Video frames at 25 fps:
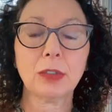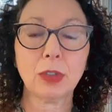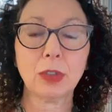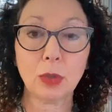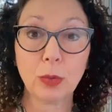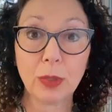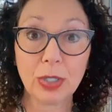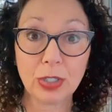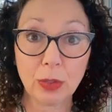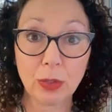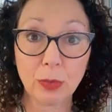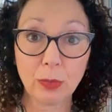
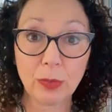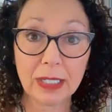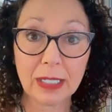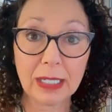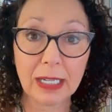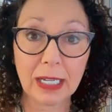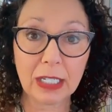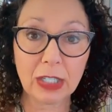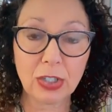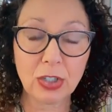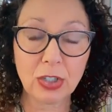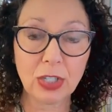tuition
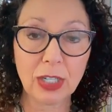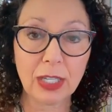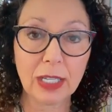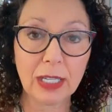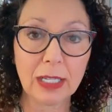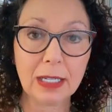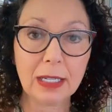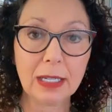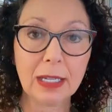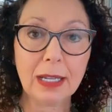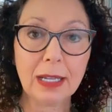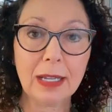
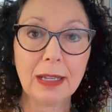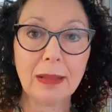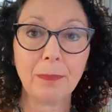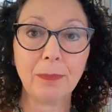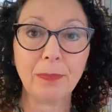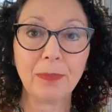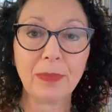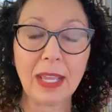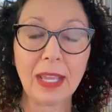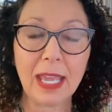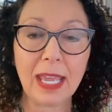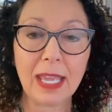reduction,
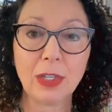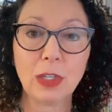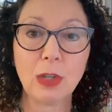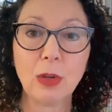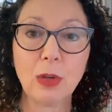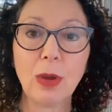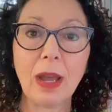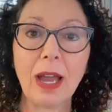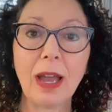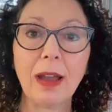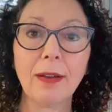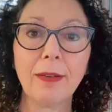and
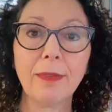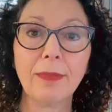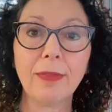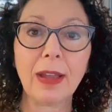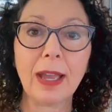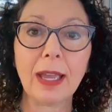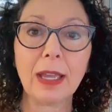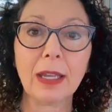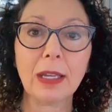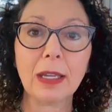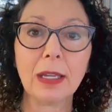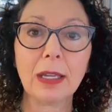you
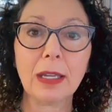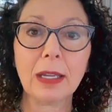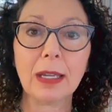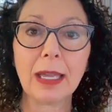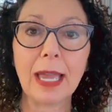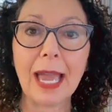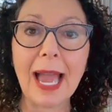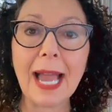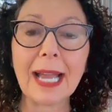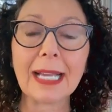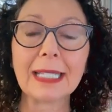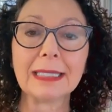have
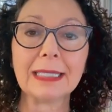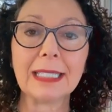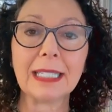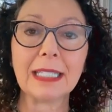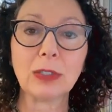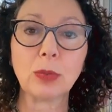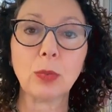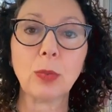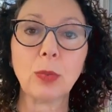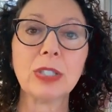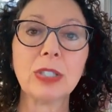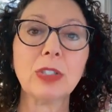
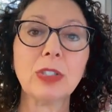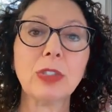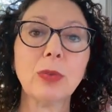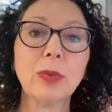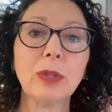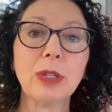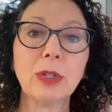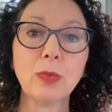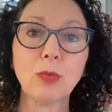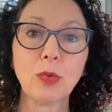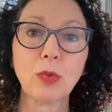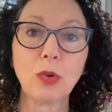access. Once
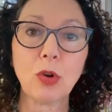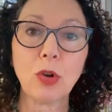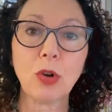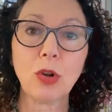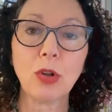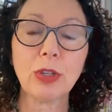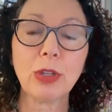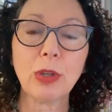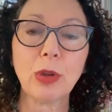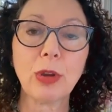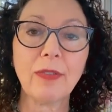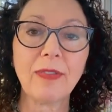you
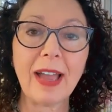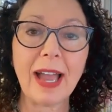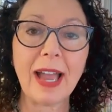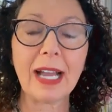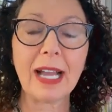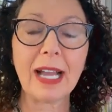enroll, you have